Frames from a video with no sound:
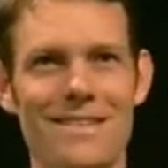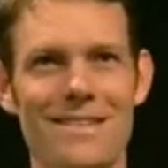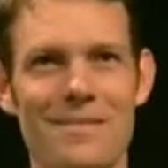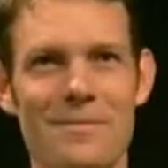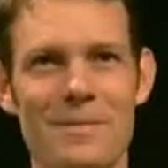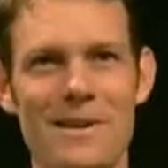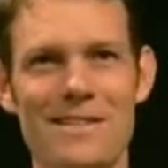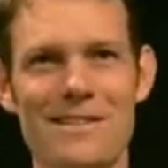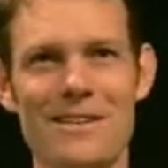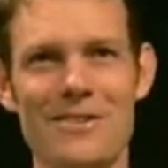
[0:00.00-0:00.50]

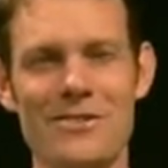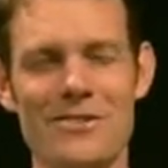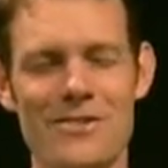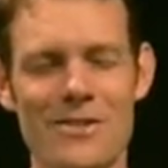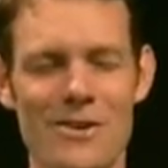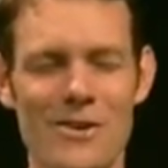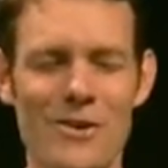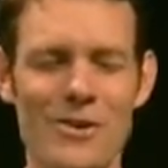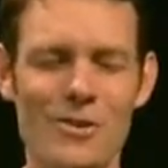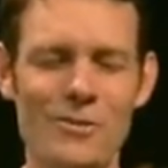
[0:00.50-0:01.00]
my teacher
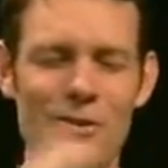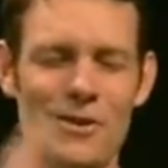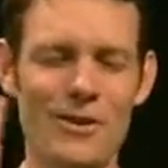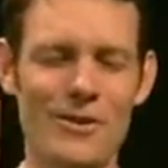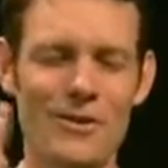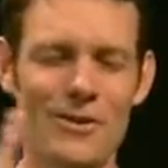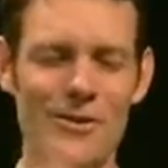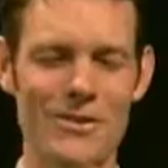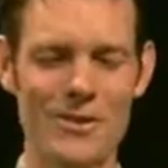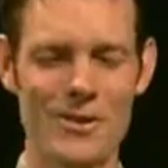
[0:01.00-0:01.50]
said, oh, we're
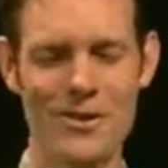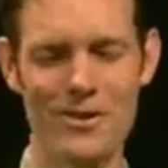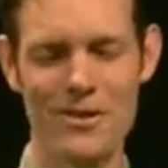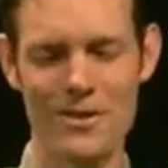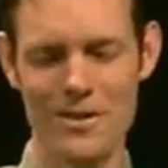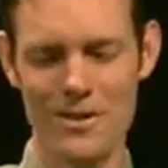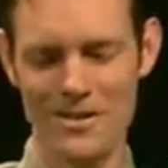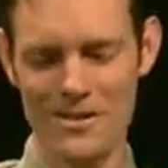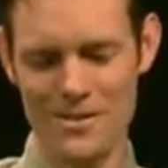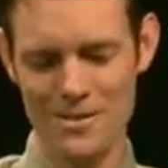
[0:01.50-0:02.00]
going to go to
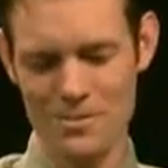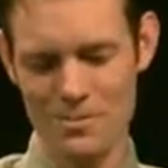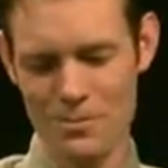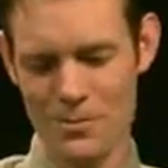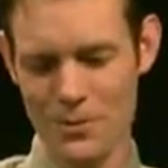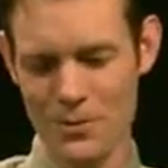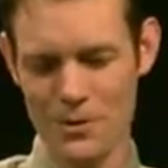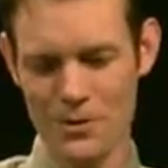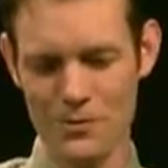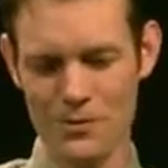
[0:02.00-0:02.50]
this
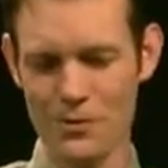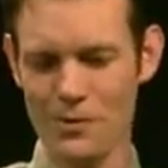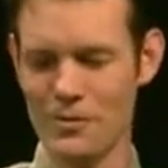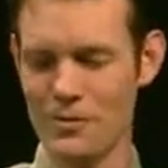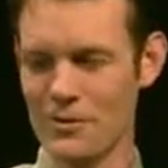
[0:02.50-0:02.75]
beautiful